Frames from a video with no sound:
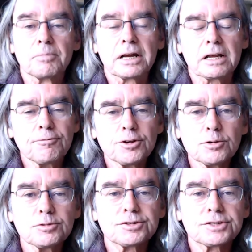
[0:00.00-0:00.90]
But if
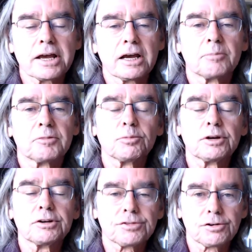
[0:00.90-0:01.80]
you say, I'm going to
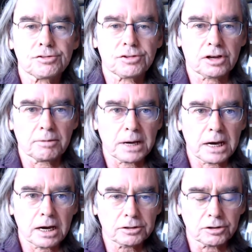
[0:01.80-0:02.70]
research and get
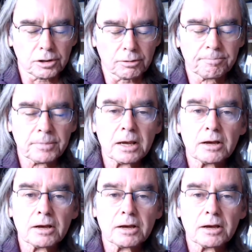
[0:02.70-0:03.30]
back to you,